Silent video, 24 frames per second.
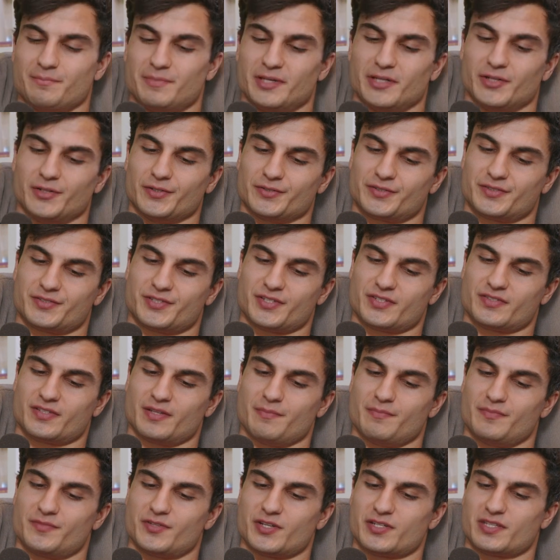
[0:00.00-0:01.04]
Build. Just my
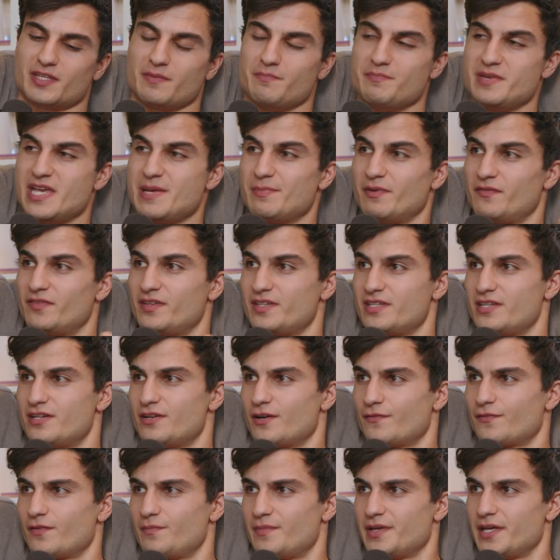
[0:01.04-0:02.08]
the favorite. just the meme of the
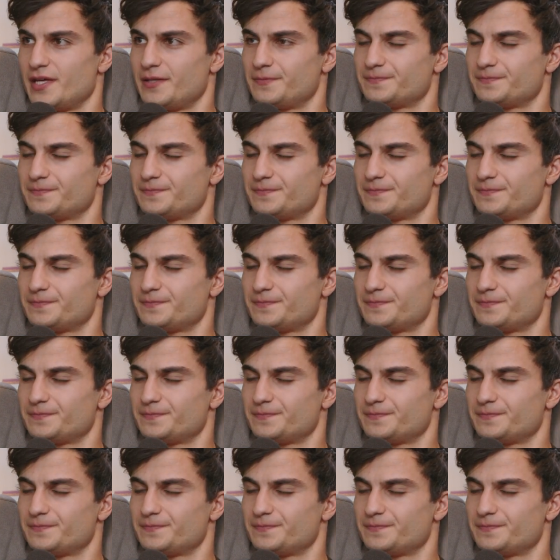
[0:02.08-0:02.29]
year for me.